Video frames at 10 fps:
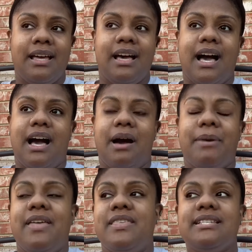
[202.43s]

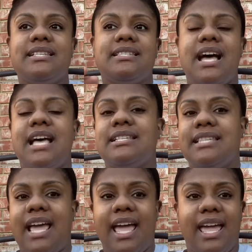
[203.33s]
And this is not
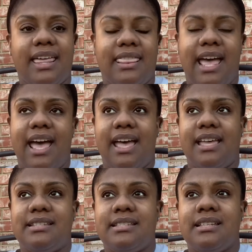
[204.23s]
saying
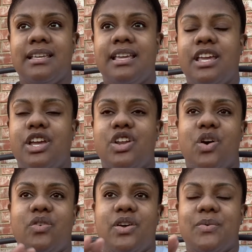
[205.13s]
that,
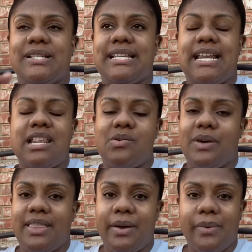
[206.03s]
there wasn't
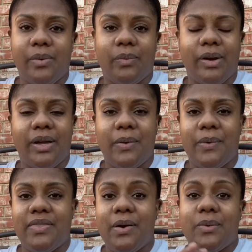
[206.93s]
anyone that we were working
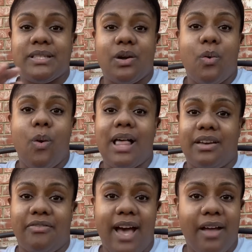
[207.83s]
with that wasn't
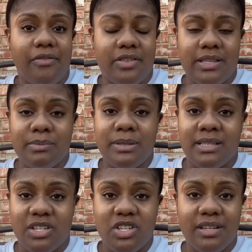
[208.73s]
qualified for this
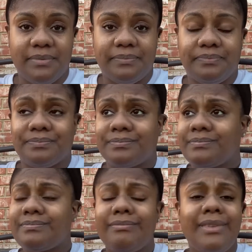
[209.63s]
position.
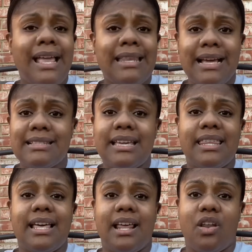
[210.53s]
Not saying
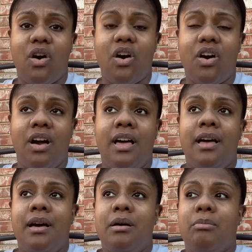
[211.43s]
that at all.
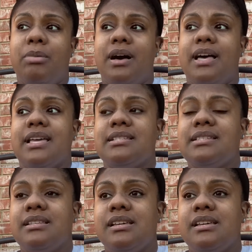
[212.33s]
But